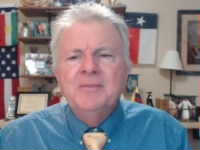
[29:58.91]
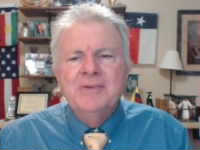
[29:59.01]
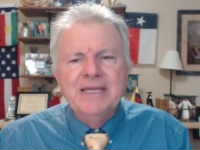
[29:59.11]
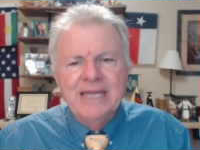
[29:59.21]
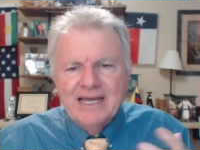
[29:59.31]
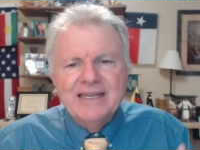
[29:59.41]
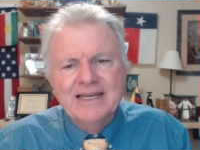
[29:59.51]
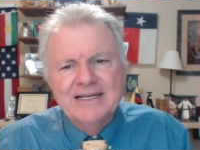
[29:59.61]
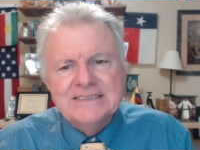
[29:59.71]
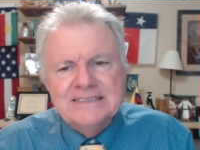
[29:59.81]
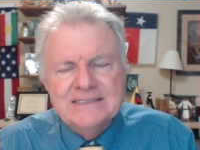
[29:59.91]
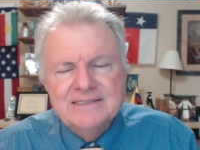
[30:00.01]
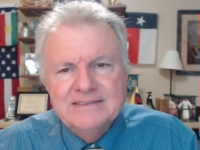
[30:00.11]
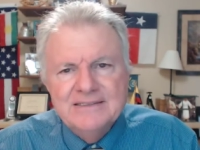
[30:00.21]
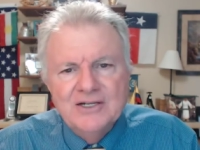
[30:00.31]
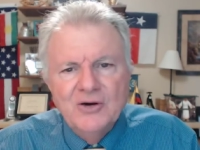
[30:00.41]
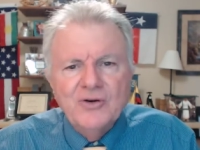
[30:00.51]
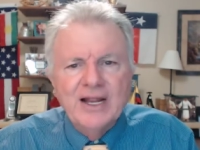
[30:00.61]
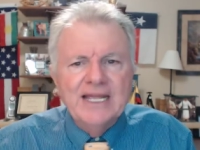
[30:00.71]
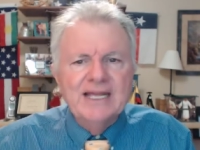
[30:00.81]
Well, yeah, it is. The
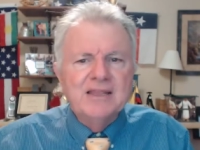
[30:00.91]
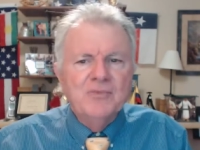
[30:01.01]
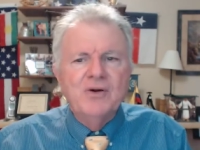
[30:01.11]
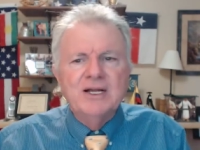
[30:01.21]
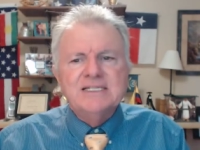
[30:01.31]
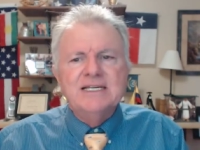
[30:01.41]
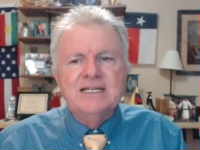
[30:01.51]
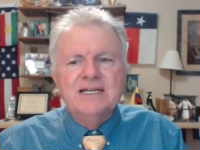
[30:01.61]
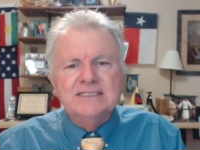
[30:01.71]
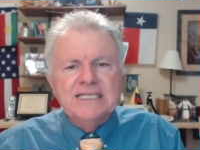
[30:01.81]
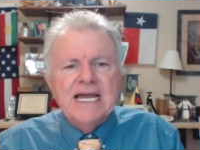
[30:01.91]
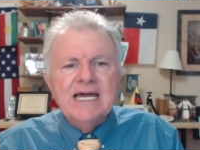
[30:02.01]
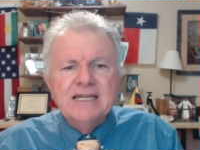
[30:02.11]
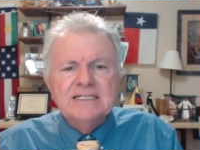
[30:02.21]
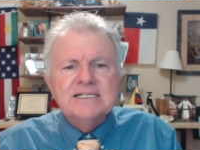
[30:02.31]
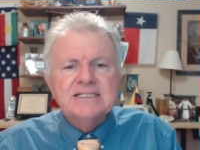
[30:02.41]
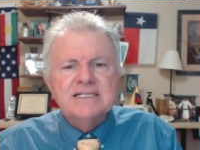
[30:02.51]
older I get, the more I see it is. Yeah, it is. It's a